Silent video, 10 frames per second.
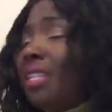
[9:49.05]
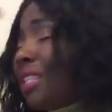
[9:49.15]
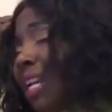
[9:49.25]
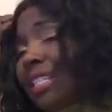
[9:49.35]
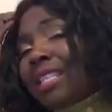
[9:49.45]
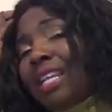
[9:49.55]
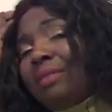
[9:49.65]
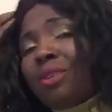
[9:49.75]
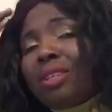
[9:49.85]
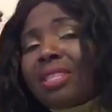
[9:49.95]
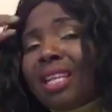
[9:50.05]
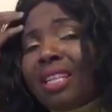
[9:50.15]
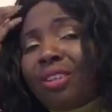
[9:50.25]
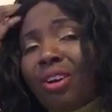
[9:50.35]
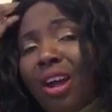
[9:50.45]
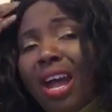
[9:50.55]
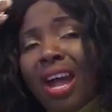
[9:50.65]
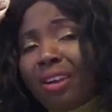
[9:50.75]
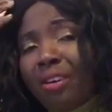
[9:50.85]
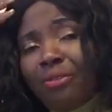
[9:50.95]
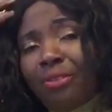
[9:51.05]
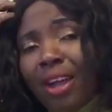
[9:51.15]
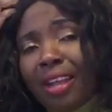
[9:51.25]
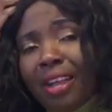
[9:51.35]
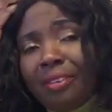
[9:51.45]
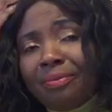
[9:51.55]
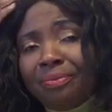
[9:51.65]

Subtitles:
Say, tell him to set your heart on fire.